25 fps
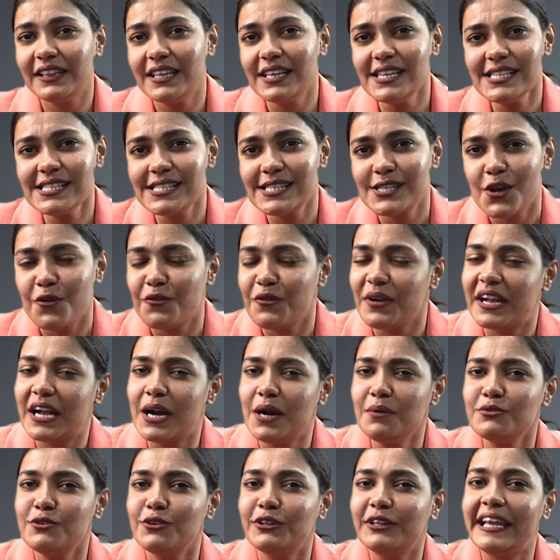this, we
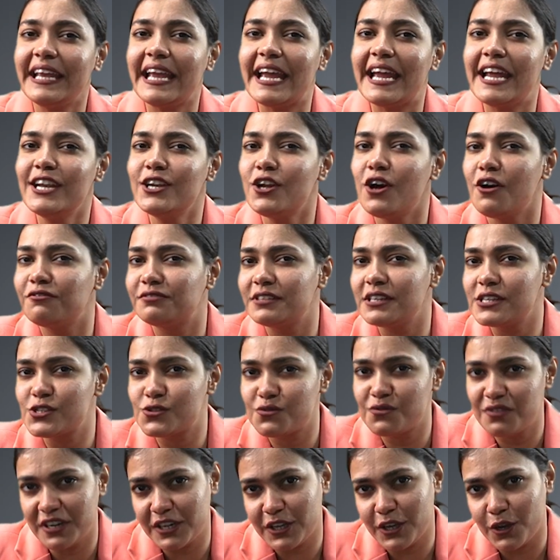come to the end of this
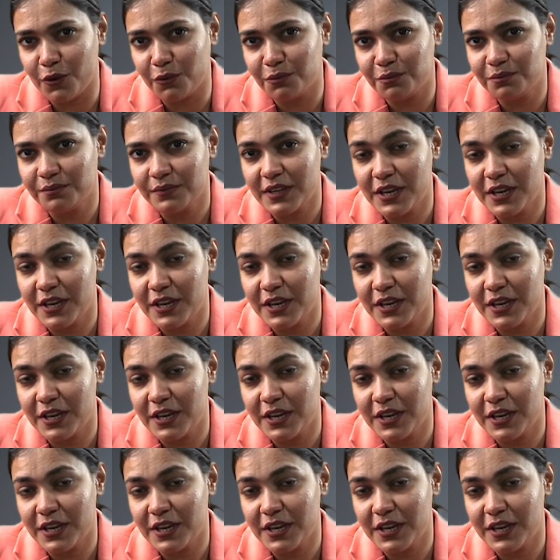video.